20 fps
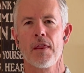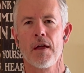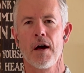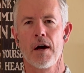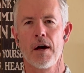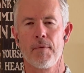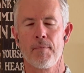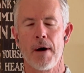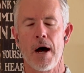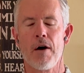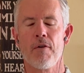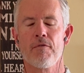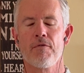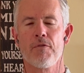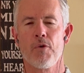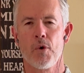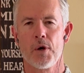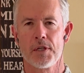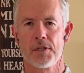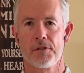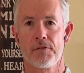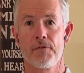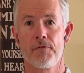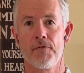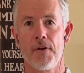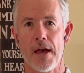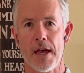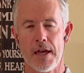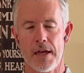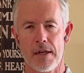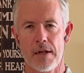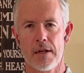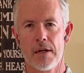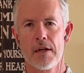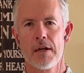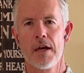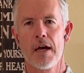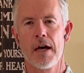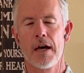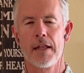about voice fade,
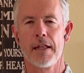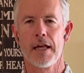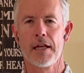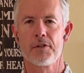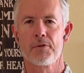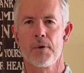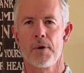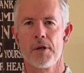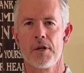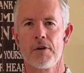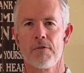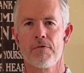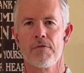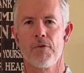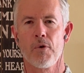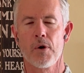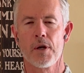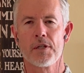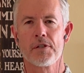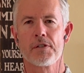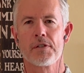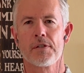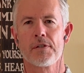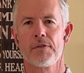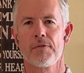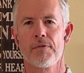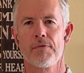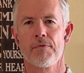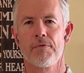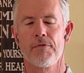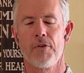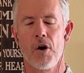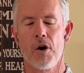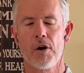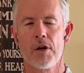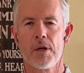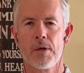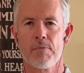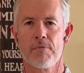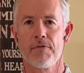and that's where your voice
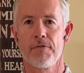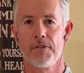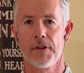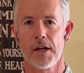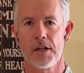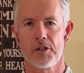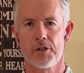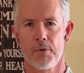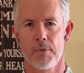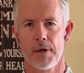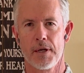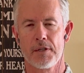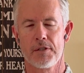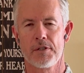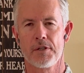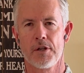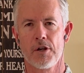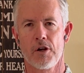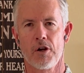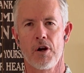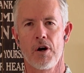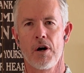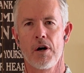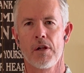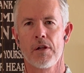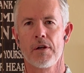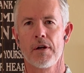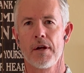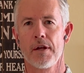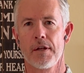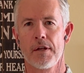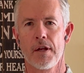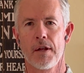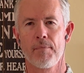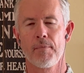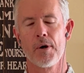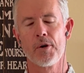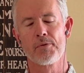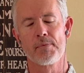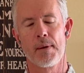volume fluctuates to your caller, and
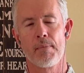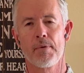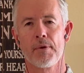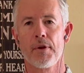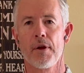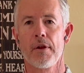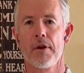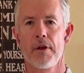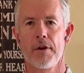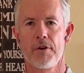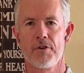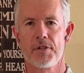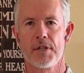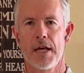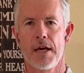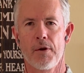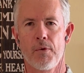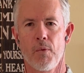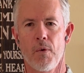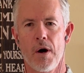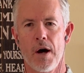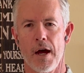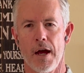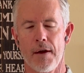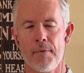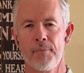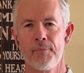most people don't understand why.